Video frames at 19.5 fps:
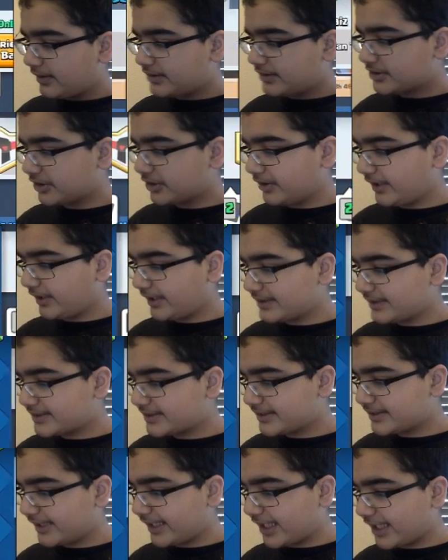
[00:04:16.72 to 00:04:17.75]
So let's
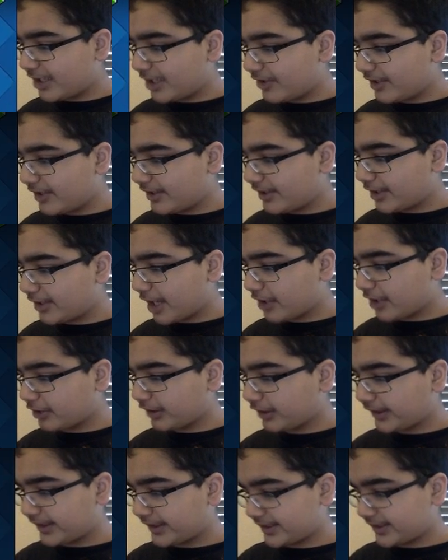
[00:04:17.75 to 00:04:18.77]
see how I
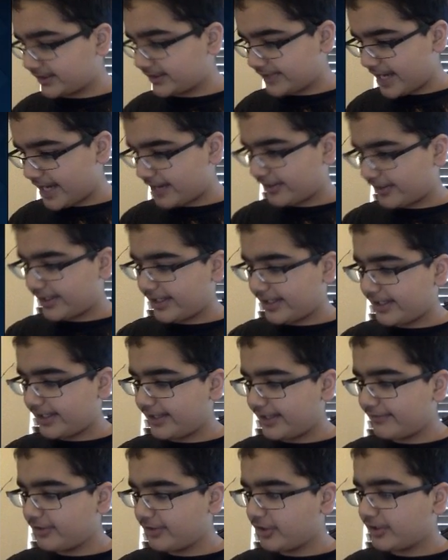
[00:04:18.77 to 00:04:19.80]
countered this guy. Okay,
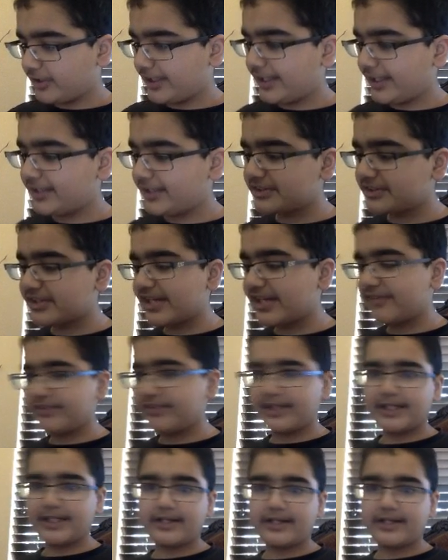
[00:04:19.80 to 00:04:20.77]
here we go. Here's Nevi.